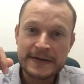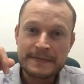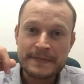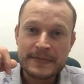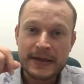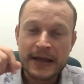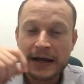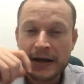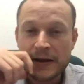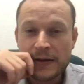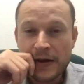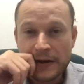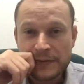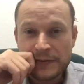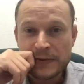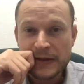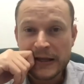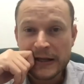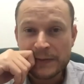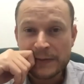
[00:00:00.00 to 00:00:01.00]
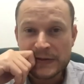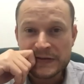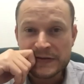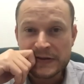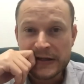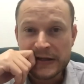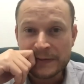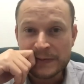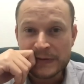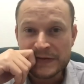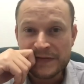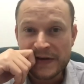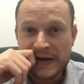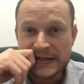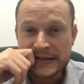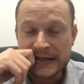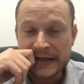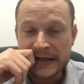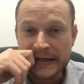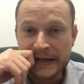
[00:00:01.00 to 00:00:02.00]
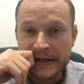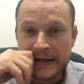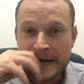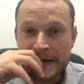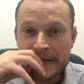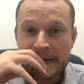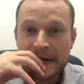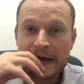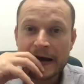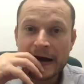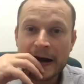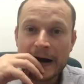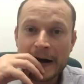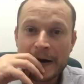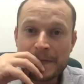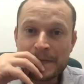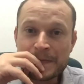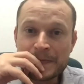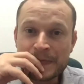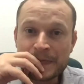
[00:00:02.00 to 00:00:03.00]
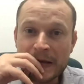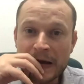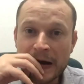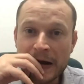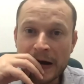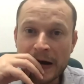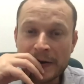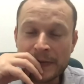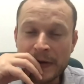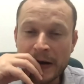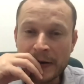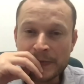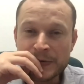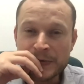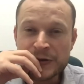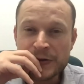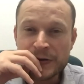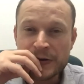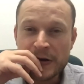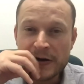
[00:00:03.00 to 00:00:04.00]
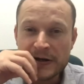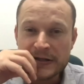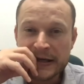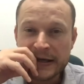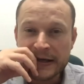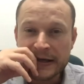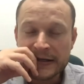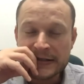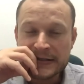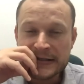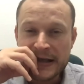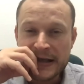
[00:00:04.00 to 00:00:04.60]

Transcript: Uh, I thought that was that was fascinating. Um, I'm, I'm, sure you're asking in a South